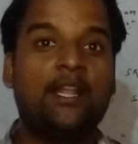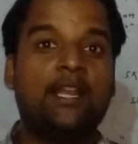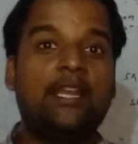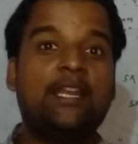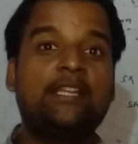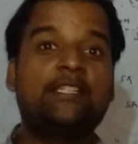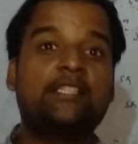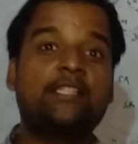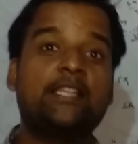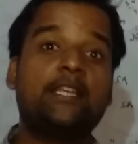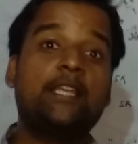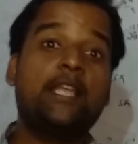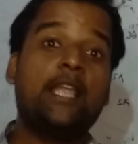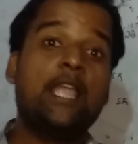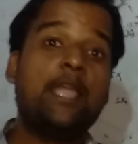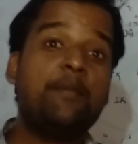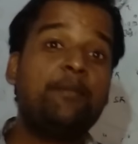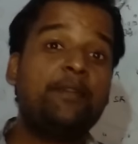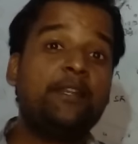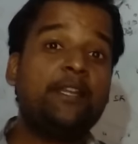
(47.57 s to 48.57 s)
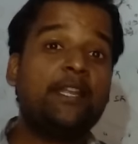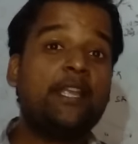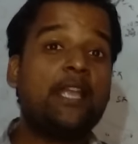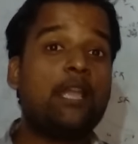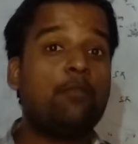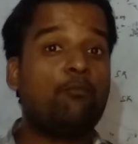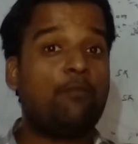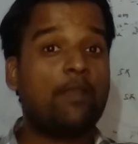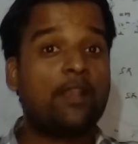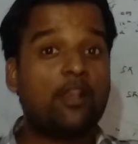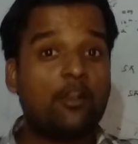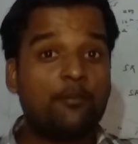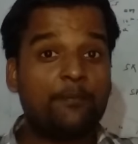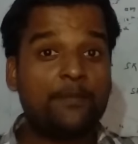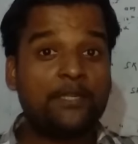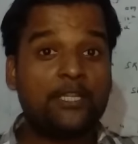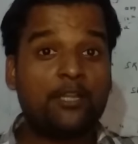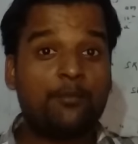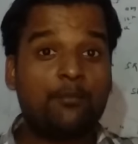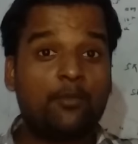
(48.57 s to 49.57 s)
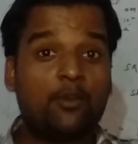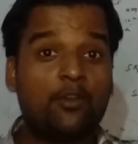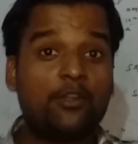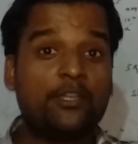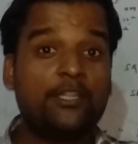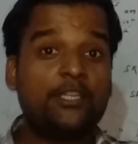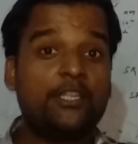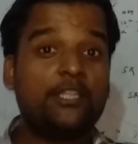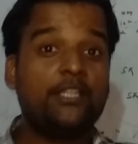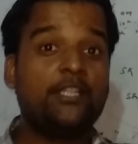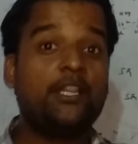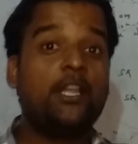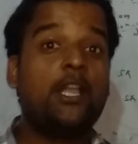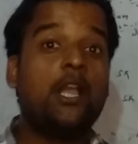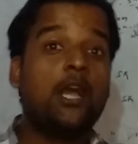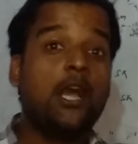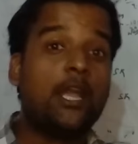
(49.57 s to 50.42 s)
Let's say every day I wake up in the morning,